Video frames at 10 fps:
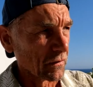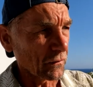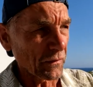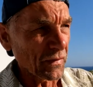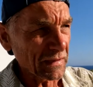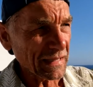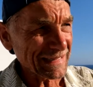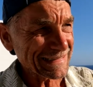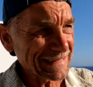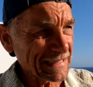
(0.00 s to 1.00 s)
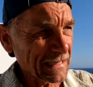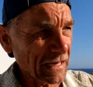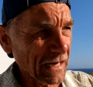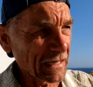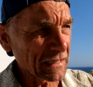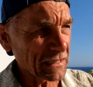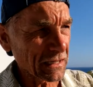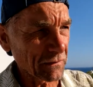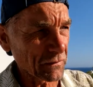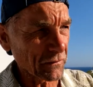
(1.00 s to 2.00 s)
So I think that kind of
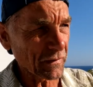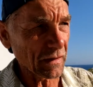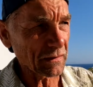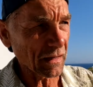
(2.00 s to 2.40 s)
covers it.